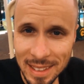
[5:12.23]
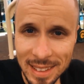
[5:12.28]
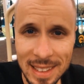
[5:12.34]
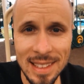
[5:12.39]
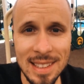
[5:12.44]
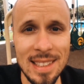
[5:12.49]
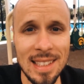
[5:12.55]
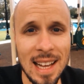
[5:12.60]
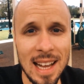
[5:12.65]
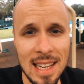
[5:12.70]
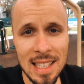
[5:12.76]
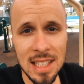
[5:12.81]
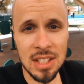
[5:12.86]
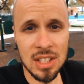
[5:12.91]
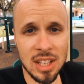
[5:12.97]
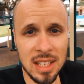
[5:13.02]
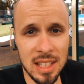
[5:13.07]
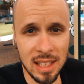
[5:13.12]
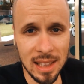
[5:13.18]
this
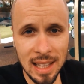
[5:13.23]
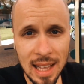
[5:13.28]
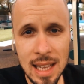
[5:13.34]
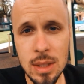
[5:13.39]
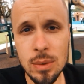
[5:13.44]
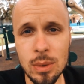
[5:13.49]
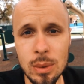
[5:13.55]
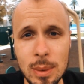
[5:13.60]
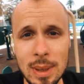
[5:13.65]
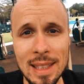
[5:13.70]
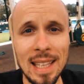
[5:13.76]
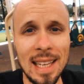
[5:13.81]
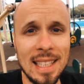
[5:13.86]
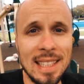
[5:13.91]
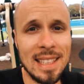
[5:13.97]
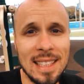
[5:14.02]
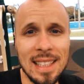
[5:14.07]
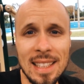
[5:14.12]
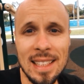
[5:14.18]
challenge and the last one that
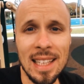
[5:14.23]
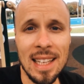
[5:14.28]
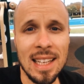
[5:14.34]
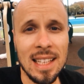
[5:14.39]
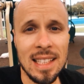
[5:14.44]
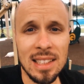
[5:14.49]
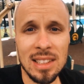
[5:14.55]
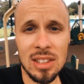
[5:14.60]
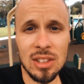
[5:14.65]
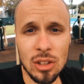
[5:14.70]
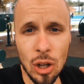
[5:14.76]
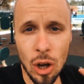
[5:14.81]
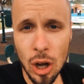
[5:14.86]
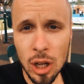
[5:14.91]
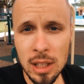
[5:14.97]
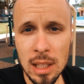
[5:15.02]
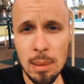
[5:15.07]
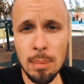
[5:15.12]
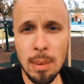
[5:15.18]
I did is
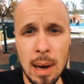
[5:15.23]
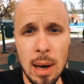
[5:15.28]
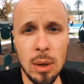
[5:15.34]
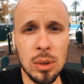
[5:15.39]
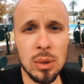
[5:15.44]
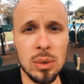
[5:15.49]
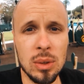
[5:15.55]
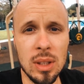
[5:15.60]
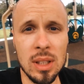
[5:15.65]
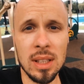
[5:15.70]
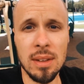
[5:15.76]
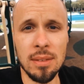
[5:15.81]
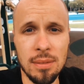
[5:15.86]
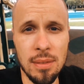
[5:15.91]
not about uh,